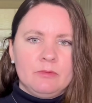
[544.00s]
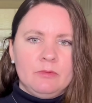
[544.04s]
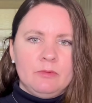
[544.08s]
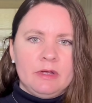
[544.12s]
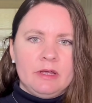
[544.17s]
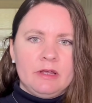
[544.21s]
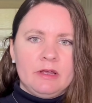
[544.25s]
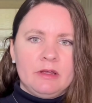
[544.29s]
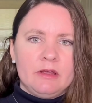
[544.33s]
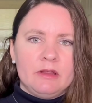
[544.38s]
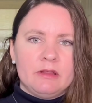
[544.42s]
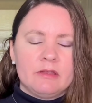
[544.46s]

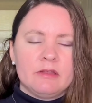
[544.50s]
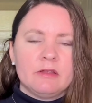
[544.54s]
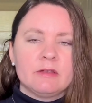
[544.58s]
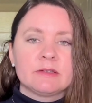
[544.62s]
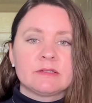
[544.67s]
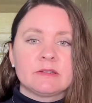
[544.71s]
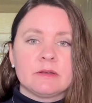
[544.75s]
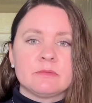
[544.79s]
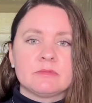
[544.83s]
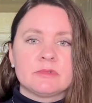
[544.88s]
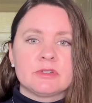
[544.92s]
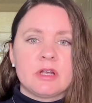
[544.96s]
with
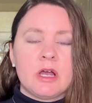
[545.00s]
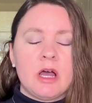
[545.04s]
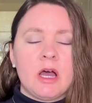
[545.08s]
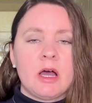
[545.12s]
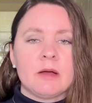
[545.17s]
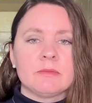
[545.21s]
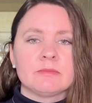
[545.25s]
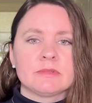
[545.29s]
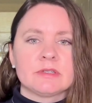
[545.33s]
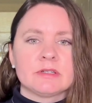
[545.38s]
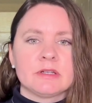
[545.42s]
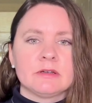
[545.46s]
some
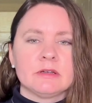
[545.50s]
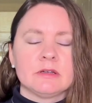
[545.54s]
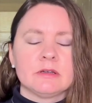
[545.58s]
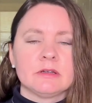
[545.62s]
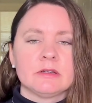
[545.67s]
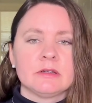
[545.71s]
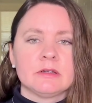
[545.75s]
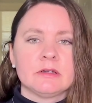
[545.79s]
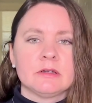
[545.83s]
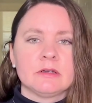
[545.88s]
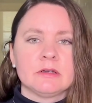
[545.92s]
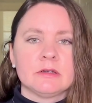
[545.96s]
chopped
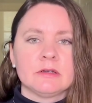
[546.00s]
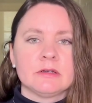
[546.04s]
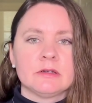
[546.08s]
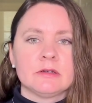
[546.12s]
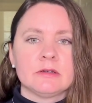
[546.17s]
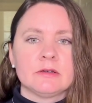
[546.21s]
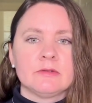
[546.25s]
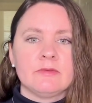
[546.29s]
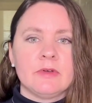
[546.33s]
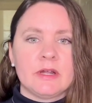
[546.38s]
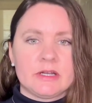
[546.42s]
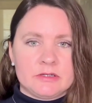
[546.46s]

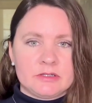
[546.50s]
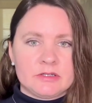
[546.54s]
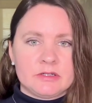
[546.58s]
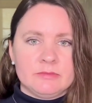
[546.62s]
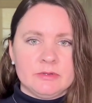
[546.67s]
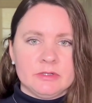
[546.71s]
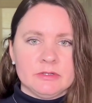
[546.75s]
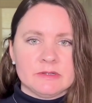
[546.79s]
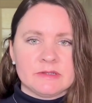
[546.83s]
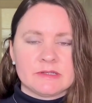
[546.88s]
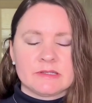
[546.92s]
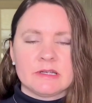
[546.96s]

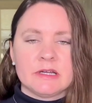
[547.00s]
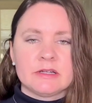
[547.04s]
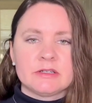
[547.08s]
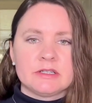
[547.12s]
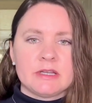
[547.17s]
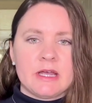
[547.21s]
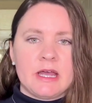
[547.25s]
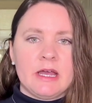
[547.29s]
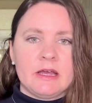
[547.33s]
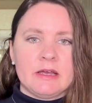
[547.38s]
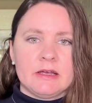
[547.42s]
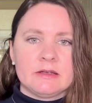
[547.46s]
vegetables, such
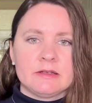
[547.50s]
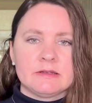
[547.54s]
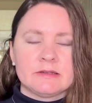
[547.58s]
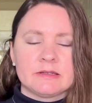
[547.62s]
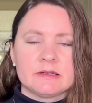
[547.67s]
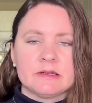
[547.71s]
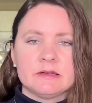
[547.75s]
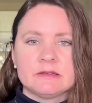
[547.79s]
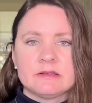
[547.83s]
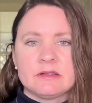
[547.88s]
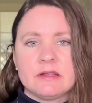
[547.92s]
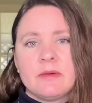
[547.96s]

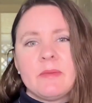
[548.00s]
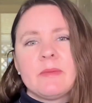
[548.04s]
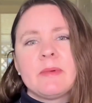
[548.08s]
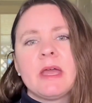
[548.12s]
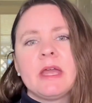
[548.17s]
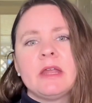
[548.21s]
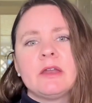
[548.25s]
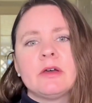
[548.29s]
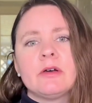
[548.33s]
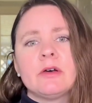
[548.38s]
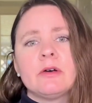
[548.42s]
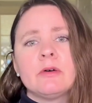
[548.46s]
as
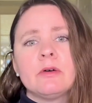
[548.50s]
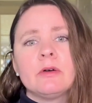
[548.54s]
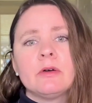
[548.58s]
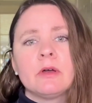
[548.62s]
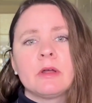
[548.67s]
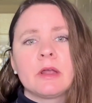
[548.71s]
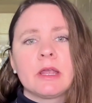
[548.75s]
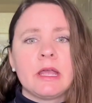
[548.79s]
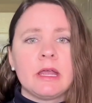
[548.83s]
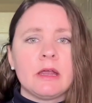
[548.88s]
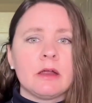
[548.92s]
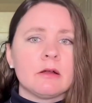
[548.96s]
tomato,
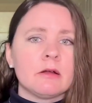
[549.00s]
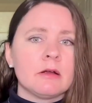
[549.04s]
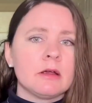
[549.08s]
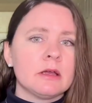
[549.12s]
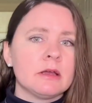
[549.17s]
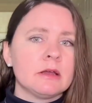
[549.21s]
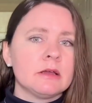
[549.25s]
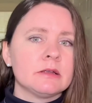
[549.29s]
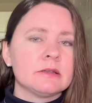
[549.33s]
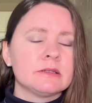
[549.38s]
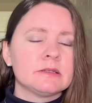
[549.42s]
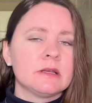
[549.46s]

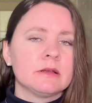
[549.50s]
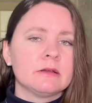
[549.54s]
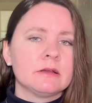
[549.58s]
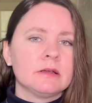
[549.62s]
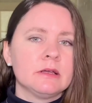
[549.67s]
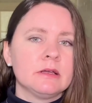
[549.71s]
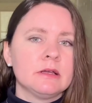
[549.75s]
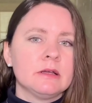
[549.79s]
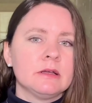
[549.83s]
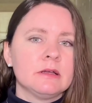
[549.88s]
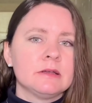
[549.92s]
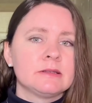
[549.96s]
carrot,
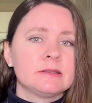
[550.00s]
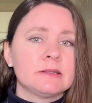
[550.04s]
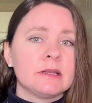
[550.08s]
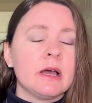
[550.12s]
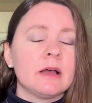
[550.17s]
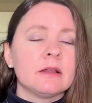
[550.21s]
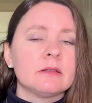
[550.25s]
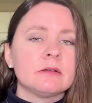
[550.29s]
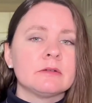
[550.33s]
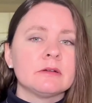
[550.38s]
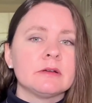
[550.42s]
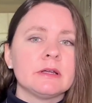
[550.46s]

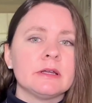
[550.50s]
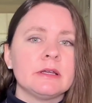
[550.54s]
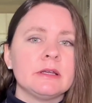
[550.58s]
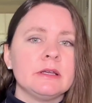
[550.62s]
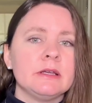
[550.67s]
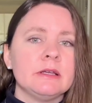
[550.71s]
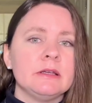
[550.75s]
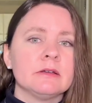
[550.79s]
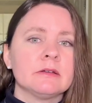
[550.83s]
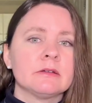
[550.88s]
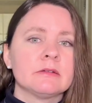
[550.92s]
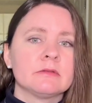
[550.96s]

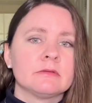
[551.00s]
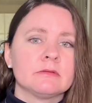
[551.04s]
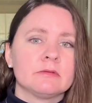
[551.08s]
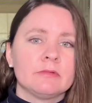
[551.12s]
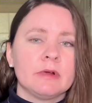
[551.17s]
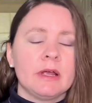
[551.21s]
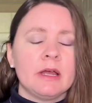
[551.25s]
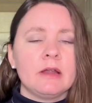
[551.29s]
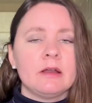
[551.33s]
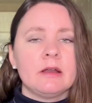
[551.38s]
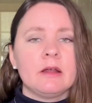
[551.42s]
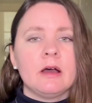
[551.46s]
celery,
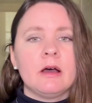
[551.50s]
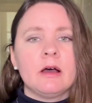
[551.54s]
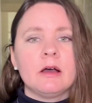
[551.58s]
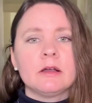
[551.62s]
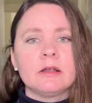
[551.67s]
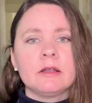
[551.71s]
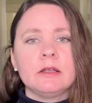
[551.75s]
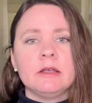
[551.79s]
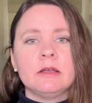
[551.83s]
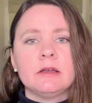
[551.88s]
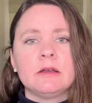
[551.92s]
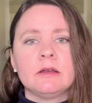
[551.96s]
red
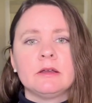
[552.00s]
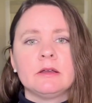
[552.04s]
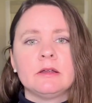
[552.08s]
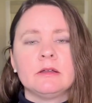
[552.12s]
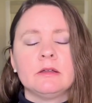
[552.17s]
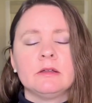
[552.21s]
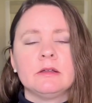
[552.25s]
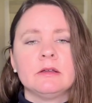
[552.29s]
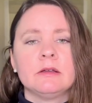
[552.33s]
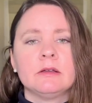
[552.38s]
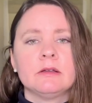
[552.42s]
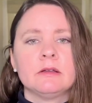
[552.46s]

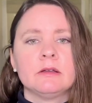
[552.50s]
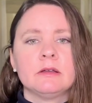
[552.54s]
onion,